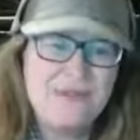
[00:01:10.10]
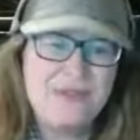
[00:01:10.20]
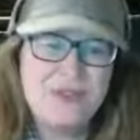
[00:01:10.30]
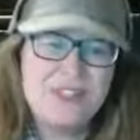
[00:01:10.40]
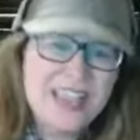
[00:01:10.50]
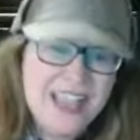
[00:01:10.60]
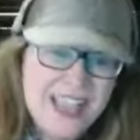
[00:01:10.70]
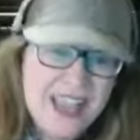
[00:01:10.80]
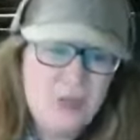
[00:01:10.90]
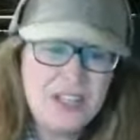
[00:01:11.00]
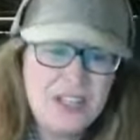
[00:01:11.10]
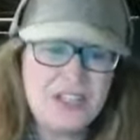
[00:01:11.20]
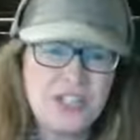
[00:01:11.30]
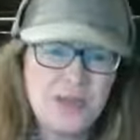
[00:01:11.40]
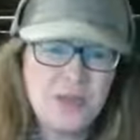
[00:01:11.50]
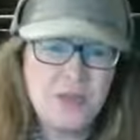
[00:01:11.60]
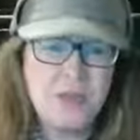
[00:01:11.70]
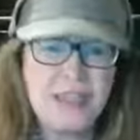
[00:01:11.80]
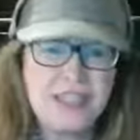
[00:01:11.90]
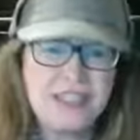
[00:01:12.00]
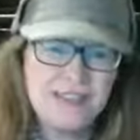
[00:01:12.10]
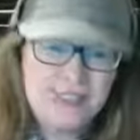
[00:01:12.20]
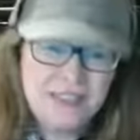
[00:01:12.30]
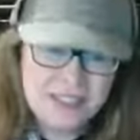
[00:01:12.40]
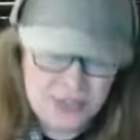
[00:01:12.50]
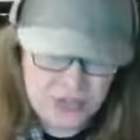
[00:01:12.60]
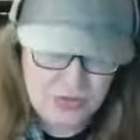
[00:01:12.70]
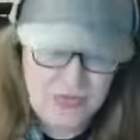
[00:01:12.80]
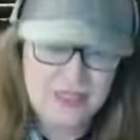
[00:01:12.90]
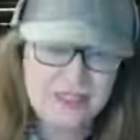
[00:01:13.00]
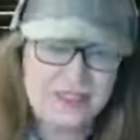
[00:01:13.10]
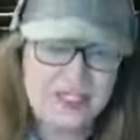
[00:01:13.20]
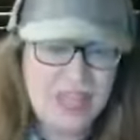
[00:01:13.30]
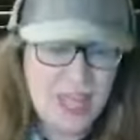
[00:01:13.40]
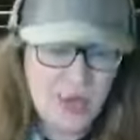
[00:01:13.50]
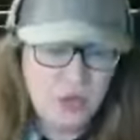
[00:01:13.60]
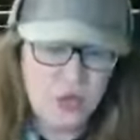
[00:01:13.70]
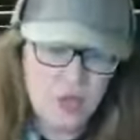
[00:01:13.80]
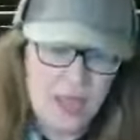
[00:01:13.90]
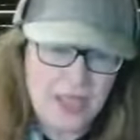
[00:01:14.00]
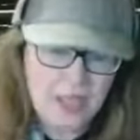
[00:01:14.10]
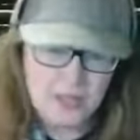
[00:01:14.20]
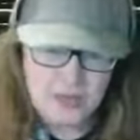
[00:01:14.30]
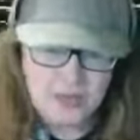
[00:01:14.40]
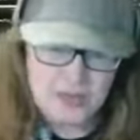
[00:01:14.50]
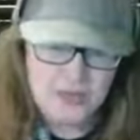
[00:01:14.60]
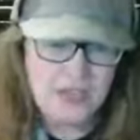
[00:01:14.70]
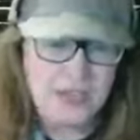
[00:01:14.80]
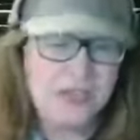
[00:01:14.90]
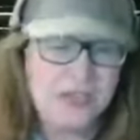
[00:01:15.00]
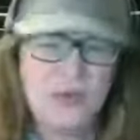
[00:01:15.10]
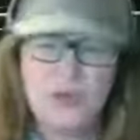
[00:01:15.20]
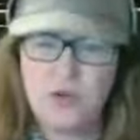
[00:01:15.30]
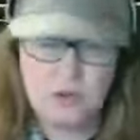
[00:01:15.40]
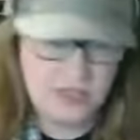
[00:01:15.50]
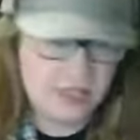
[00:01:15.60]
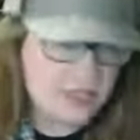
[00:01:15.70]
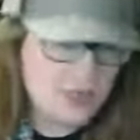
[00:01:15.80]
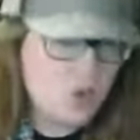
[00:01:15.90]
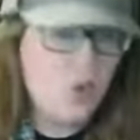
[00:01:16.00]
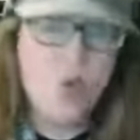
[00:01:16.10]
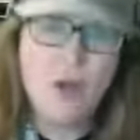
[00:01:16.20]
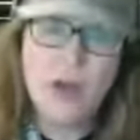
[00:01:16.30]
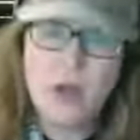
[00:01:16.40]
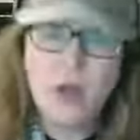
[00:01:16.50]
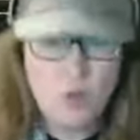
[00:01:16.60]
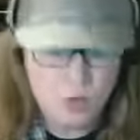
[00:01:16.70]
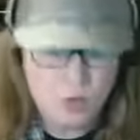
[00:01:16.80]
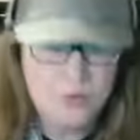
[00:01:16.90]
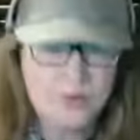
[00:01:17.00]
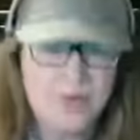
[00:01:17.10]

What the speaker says: So today I wanted to share with you an activity center that's going to help you and your students, whether you're in Sunday school or at home,